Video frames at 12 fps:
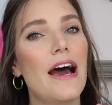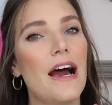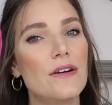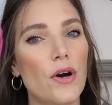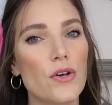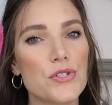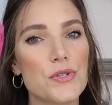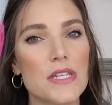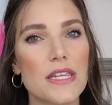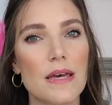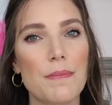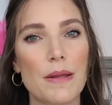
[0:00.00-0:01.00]
I've also
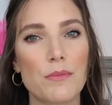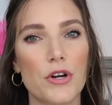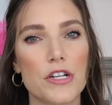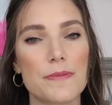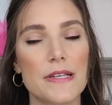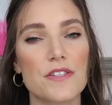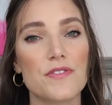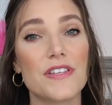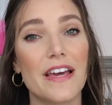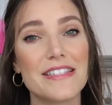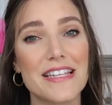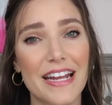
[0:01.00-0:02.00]
seen them on more expensive
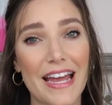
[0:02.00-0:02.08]
sites, and I